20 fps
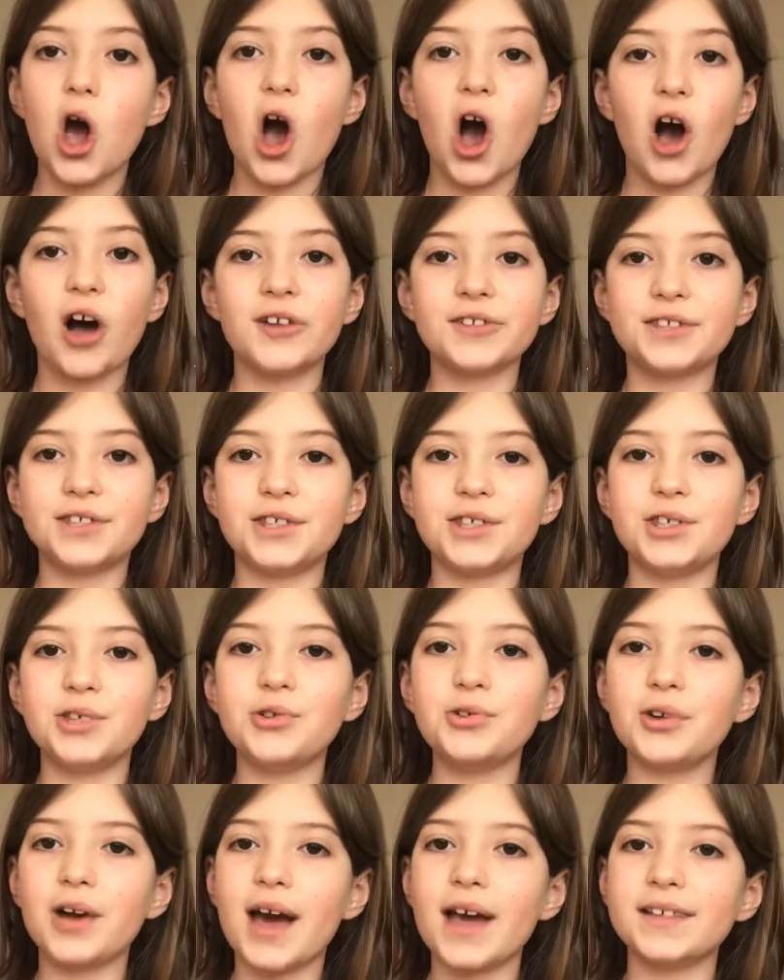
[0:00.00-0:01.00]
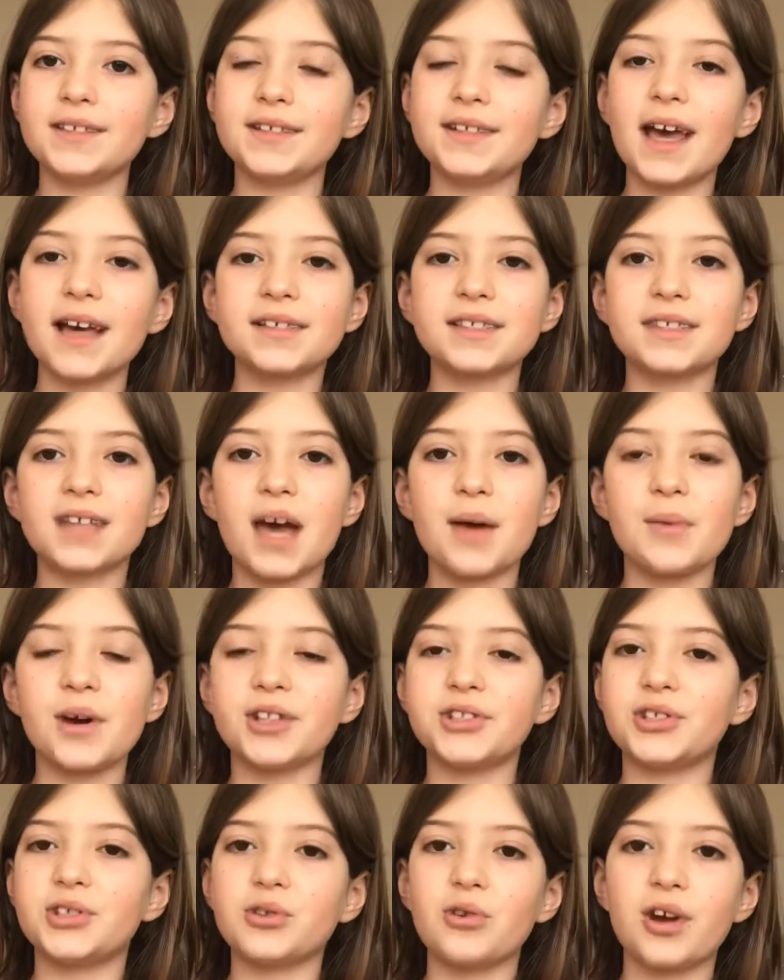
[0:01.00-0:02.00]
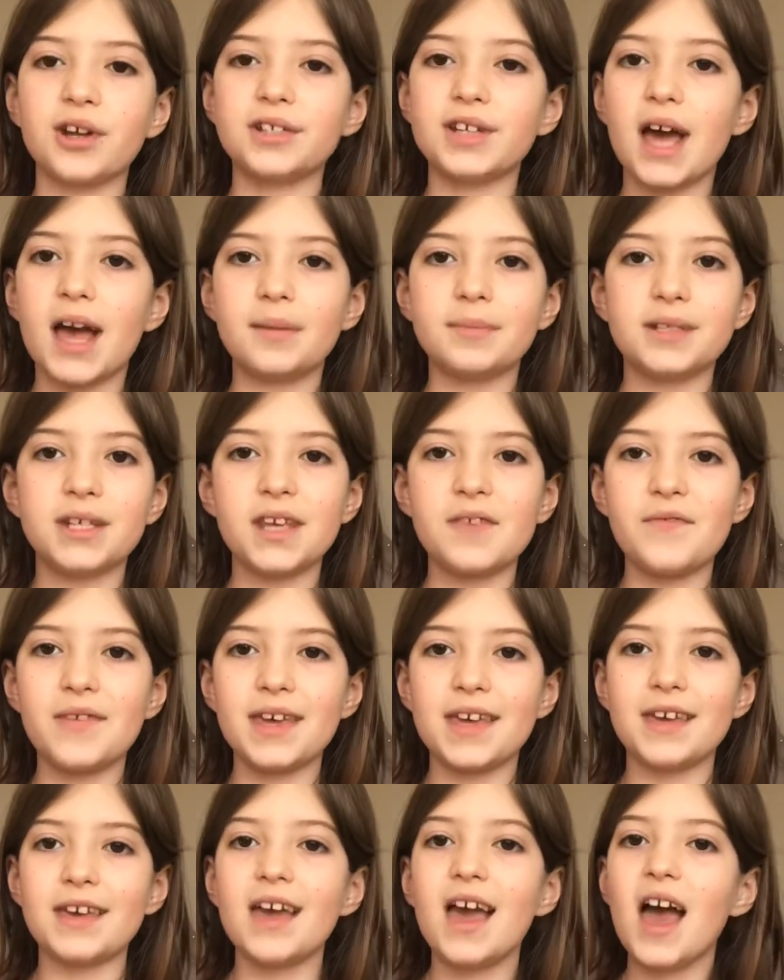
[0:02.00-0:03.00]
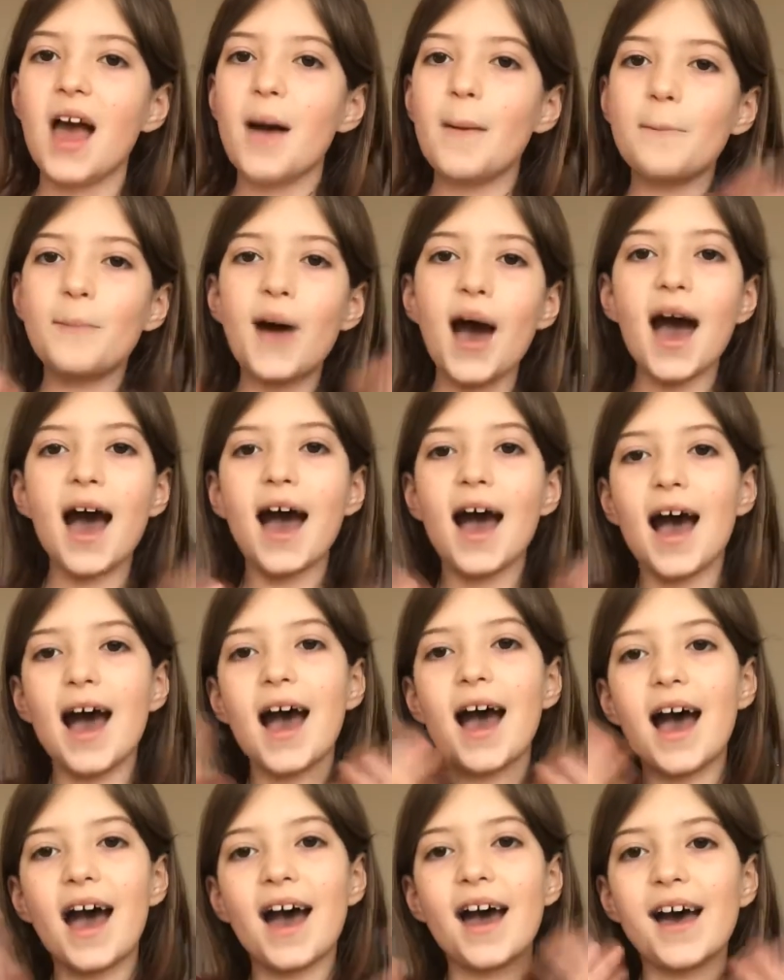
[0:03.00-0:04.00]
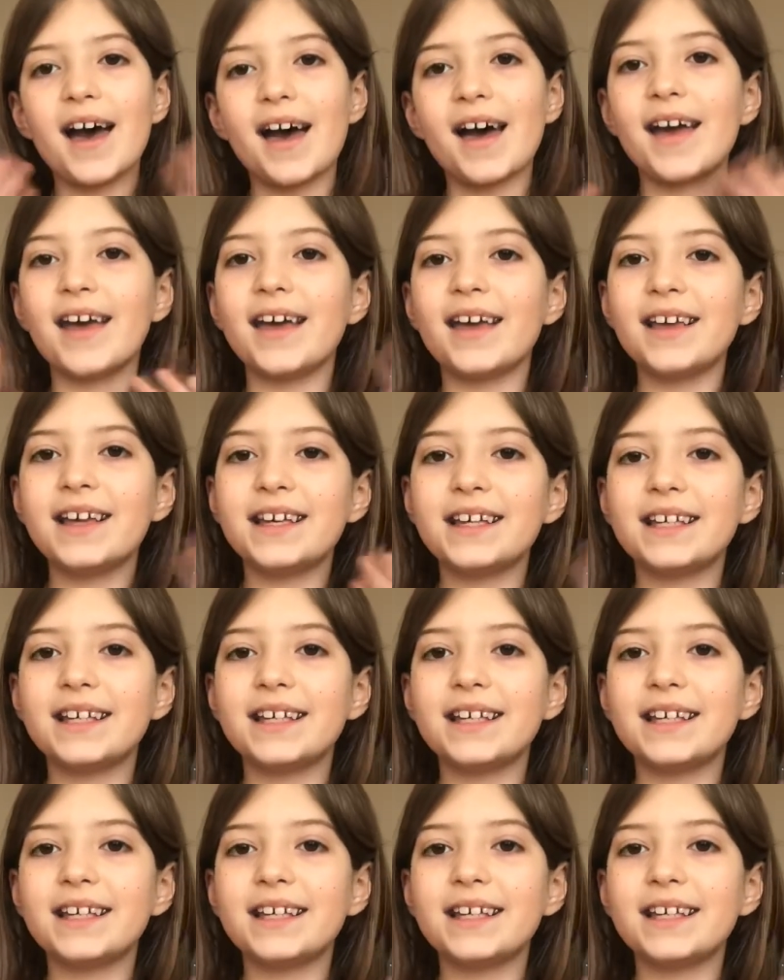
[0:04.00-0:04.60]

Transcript: I'll see you guys next time on Storytime T V. Bye!